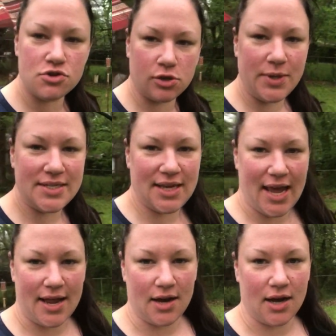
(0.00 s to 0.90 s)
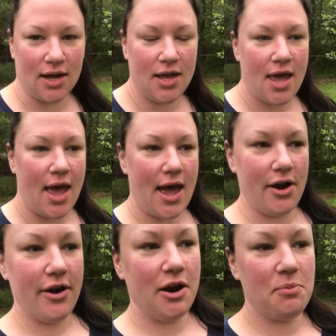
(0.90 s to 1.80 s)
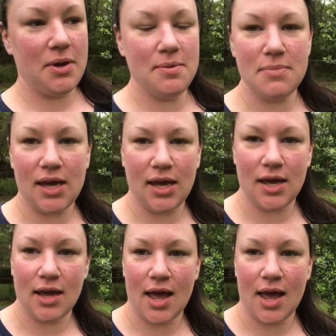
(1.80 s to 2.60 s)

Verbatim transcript: Louisiana at our Airbnb,